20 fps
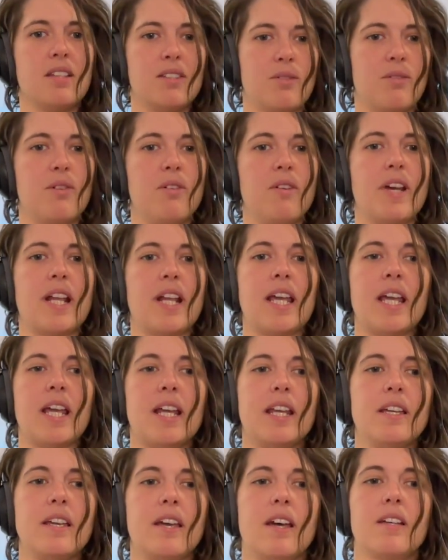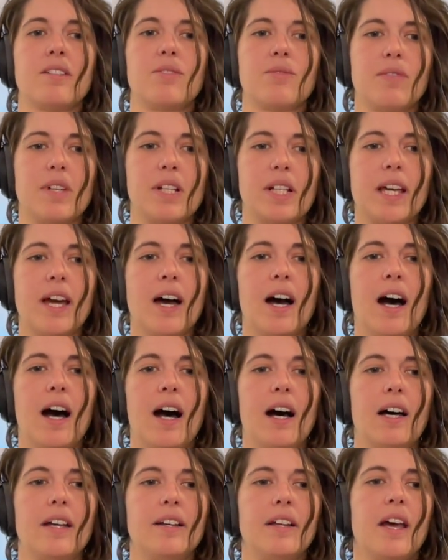is already hitting us really
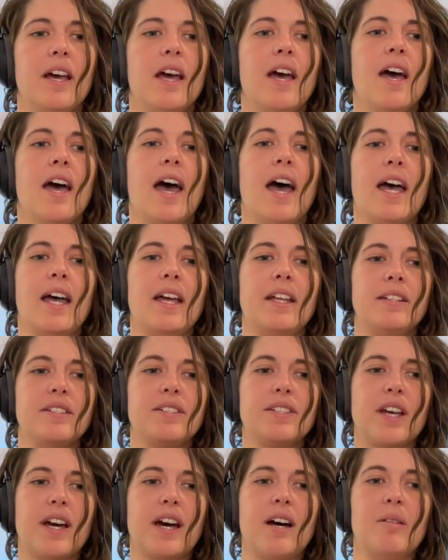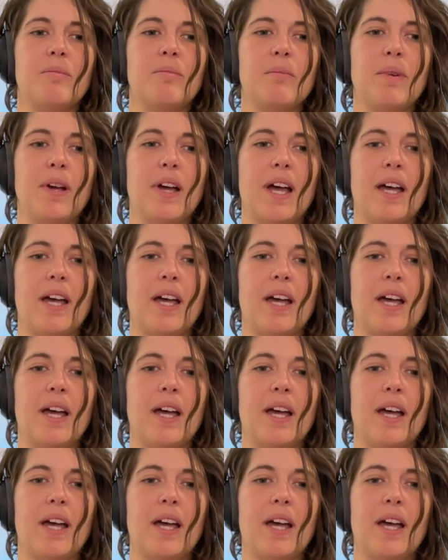hard and um,